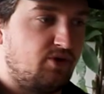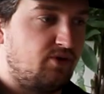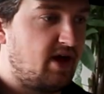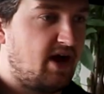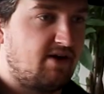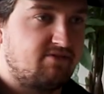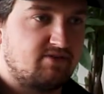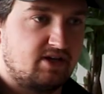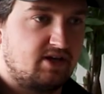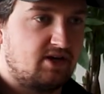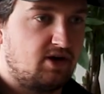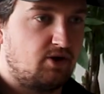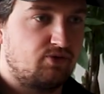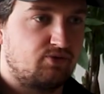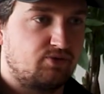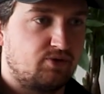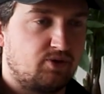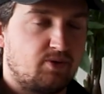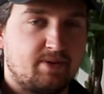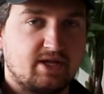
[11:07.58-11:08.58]
don't have to go
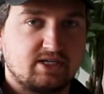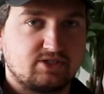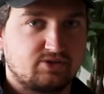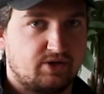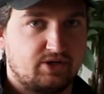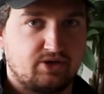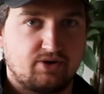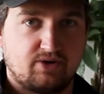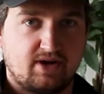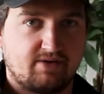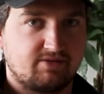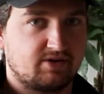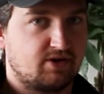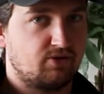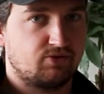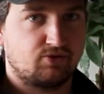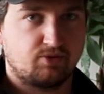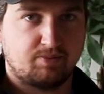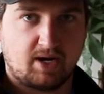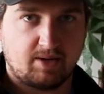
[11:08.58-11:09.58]
through a mentor. You don't have to
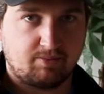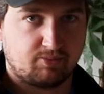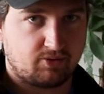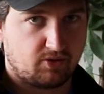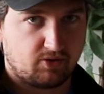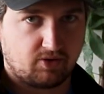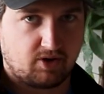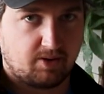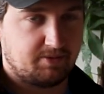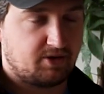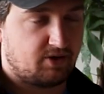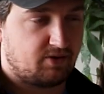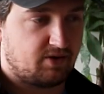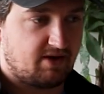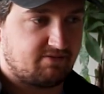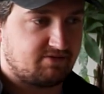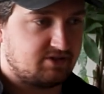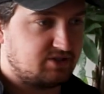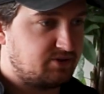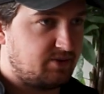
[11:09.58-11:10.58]
go through my program. You don't
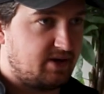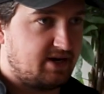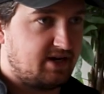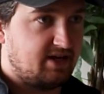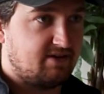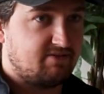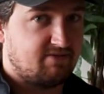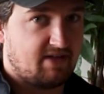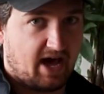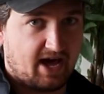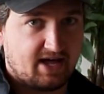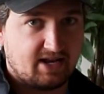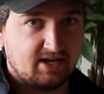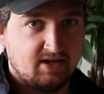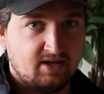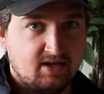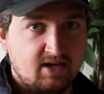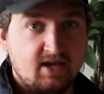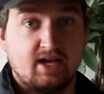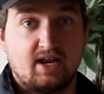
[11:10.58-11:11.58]
have to do any of that.
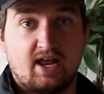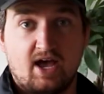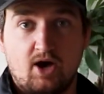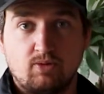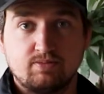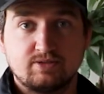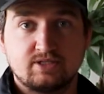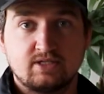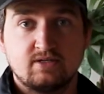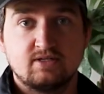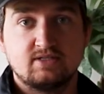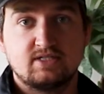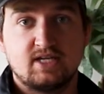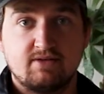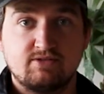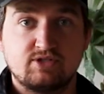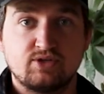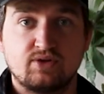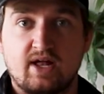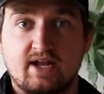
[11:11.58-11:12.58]
It helps,
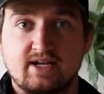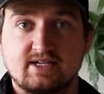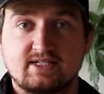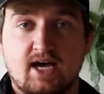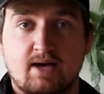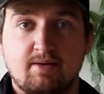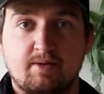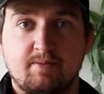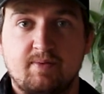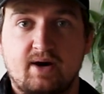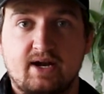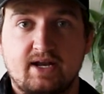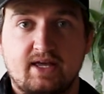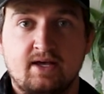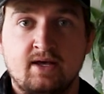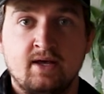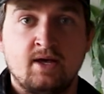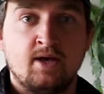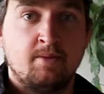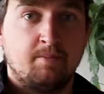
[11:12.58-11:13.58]
saves you a lot of time and
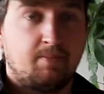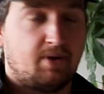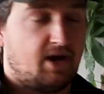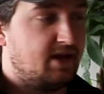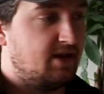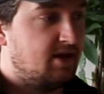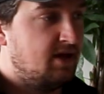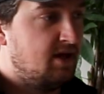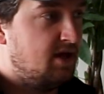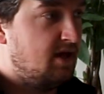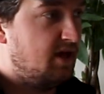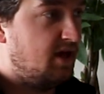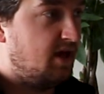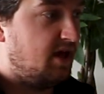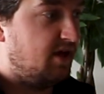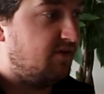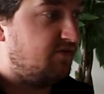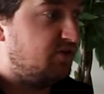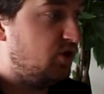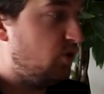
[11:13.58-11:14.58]
money. But
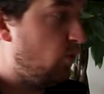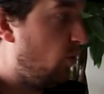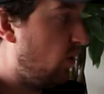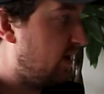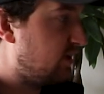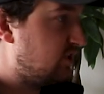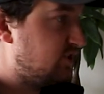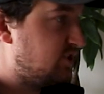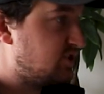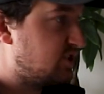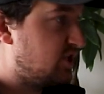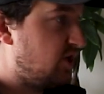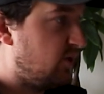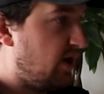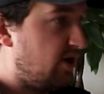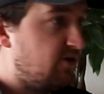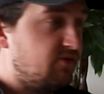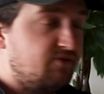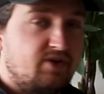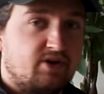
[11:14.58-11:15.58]
if you want to just
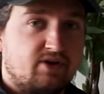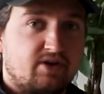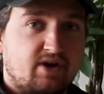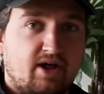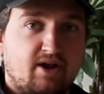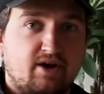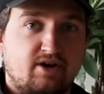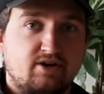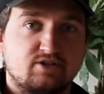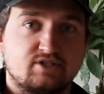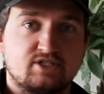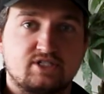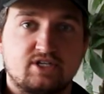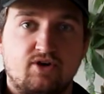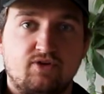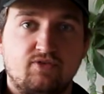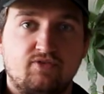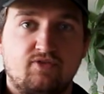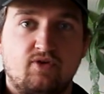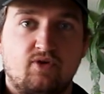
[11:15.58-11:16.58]
go out and figure it out on
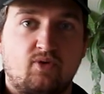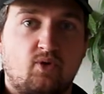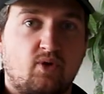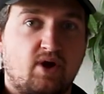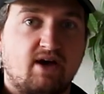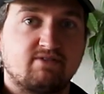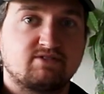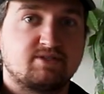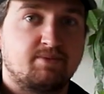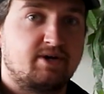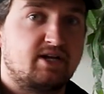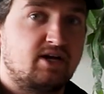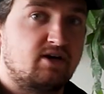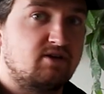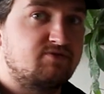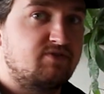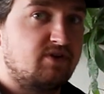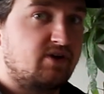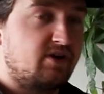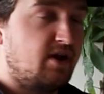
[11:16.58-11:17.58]
yourself or have somebody
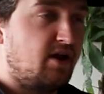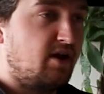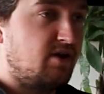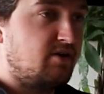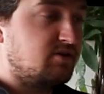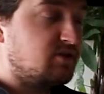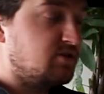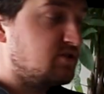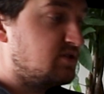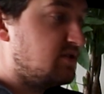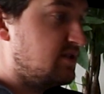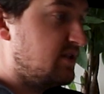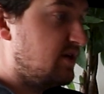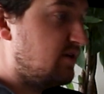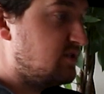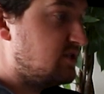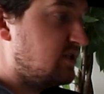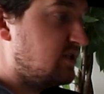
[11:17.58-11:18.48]
else figure it out on your, their